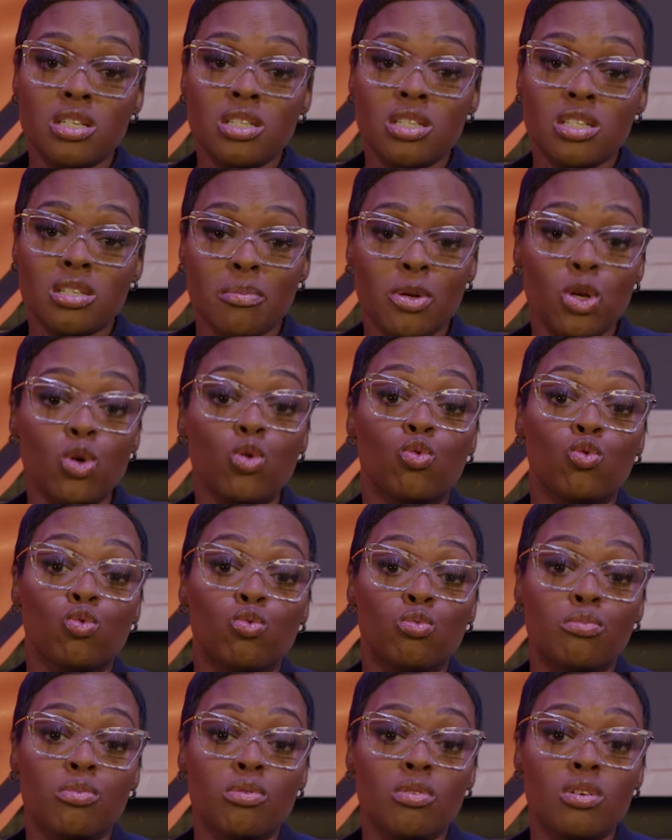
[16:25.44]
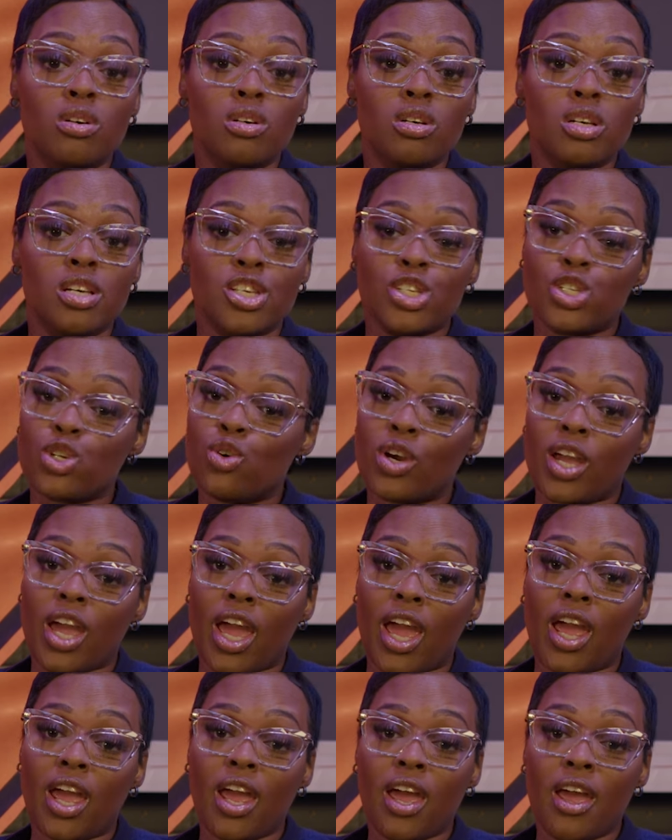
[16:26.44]
Some lube. It's
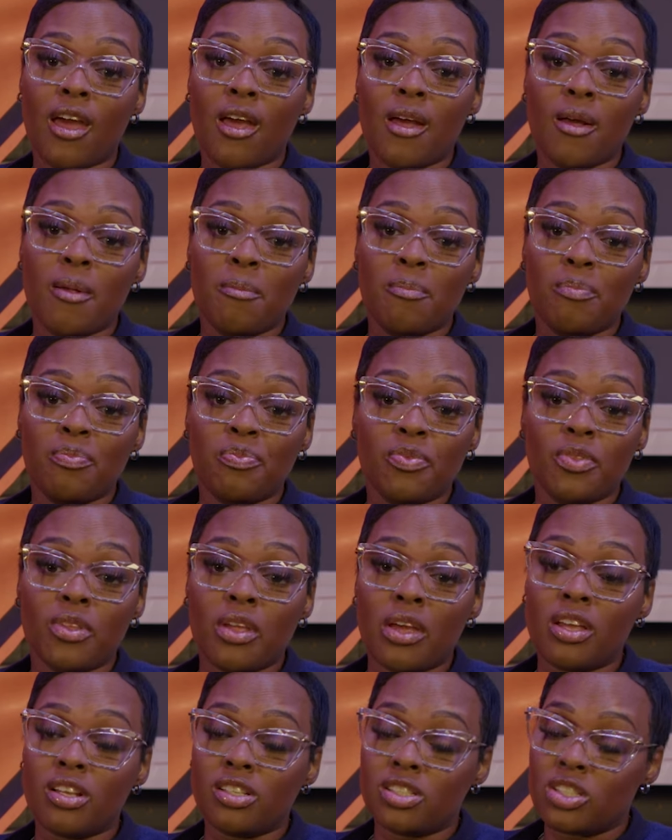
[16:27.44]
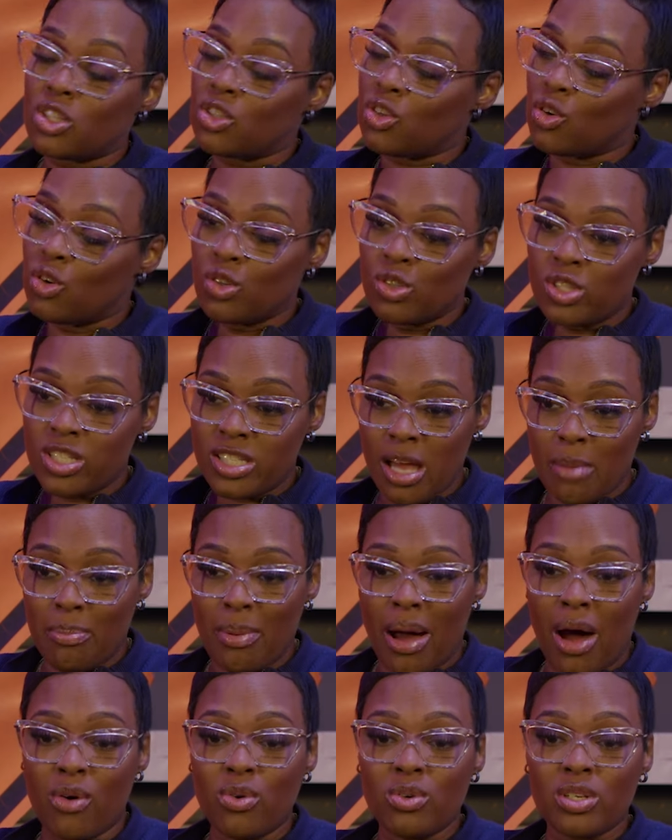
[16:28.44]
okay. Then go step
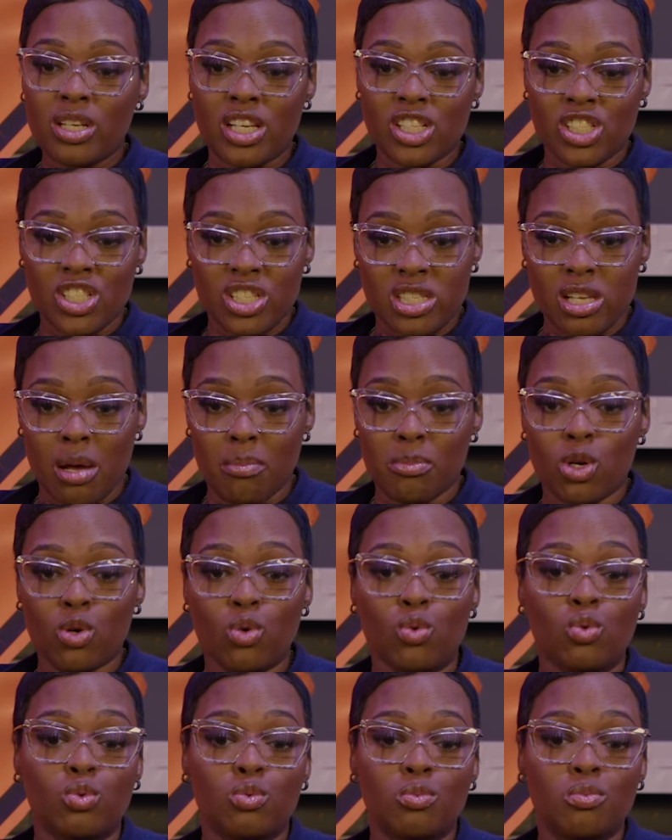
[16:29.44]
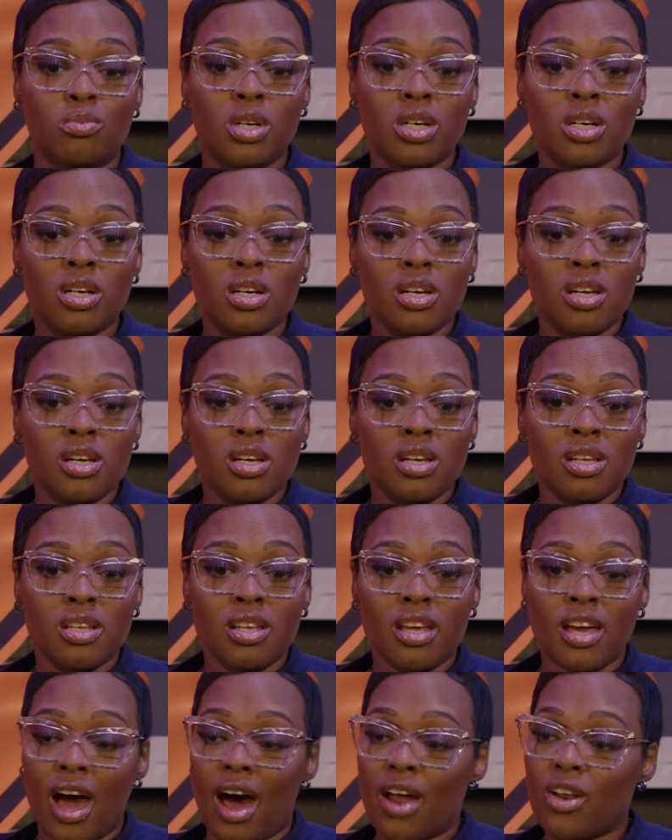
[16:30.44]
out, get some lube.
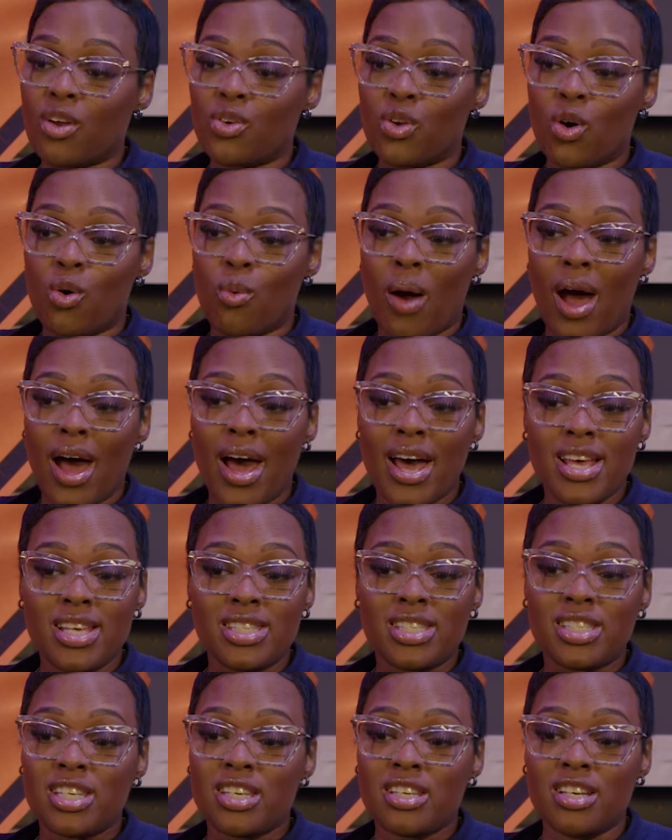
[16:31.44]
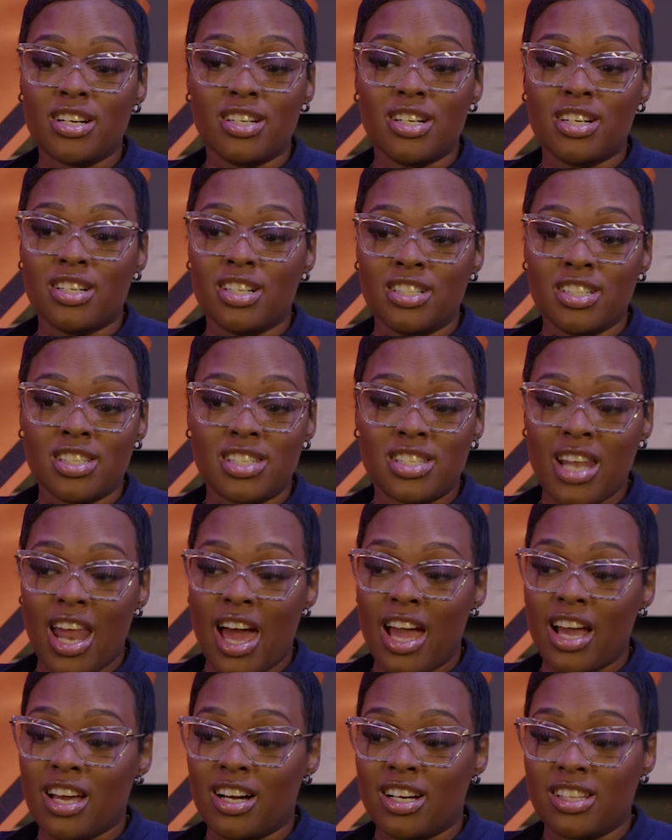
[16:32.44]
And I don't know why it's
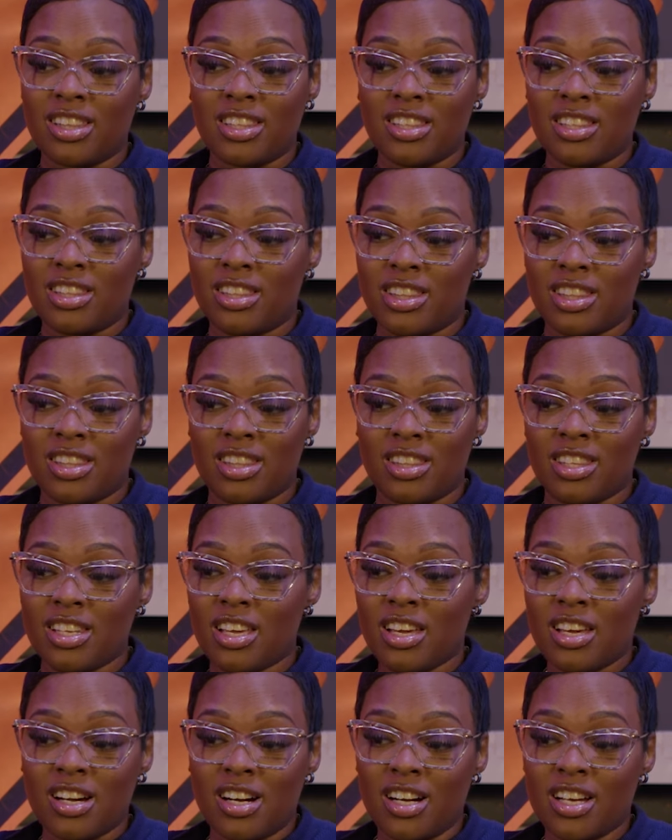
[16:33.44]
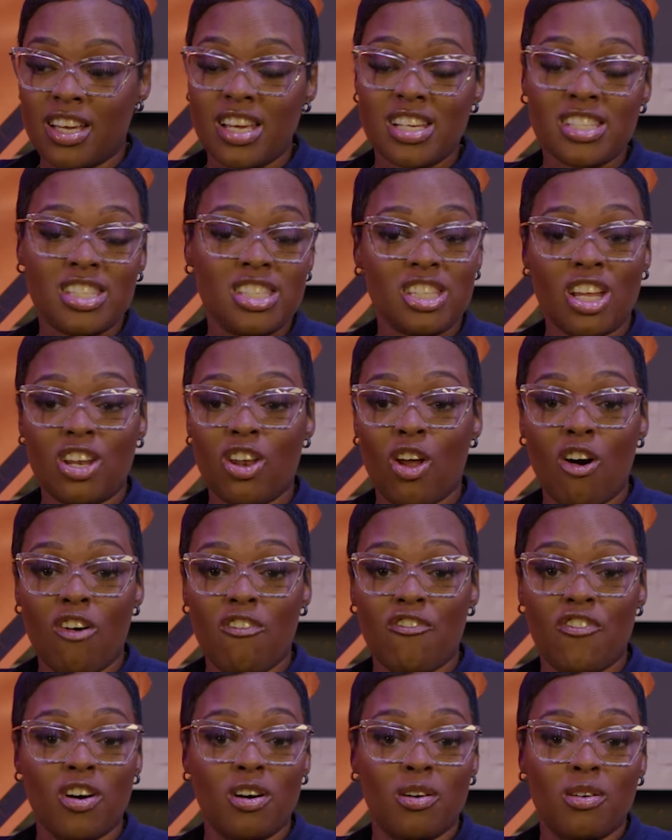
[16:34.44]
like against the law
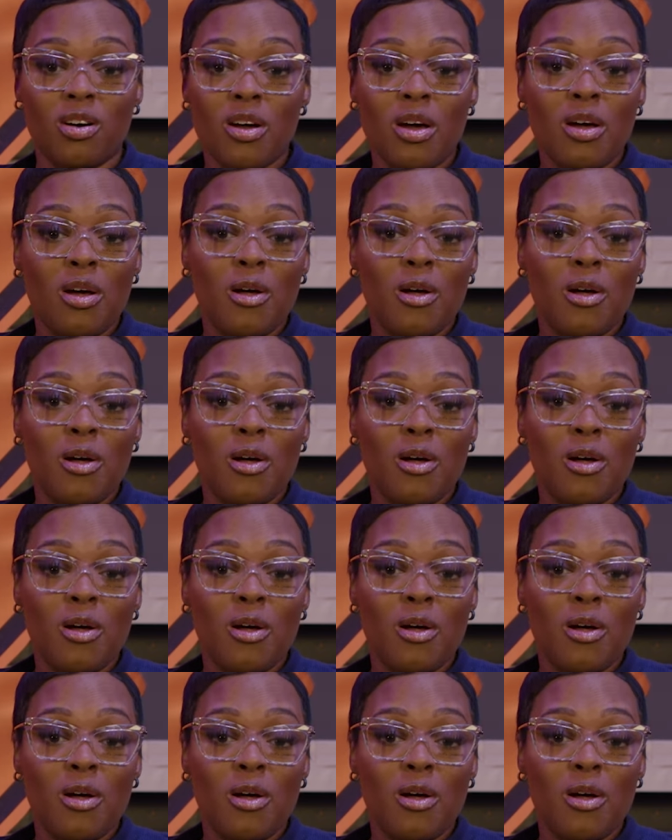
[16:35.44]
for